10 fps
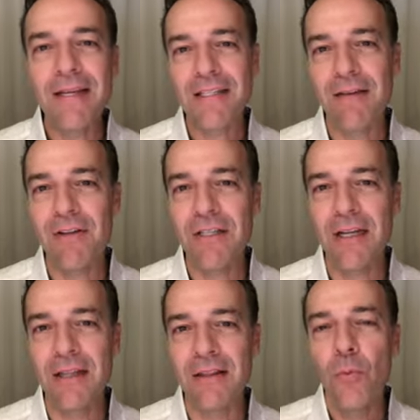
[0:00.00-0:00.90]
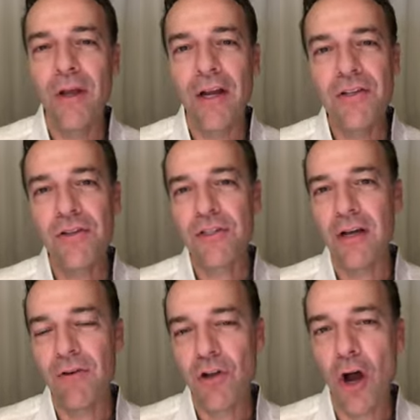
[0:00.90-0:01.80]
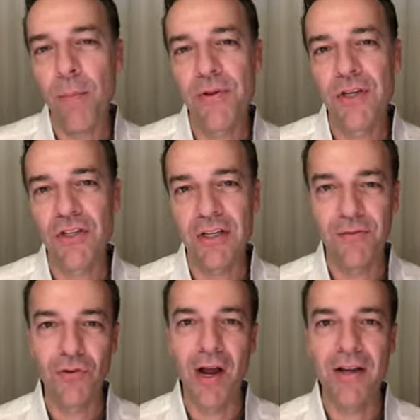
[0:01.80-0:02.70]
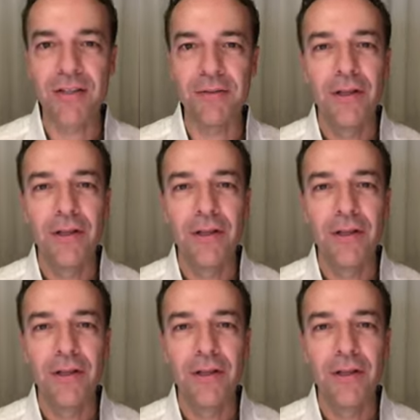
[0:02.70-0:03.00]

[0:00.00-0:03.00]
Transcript: 17th we entered this covered call position in Verizon.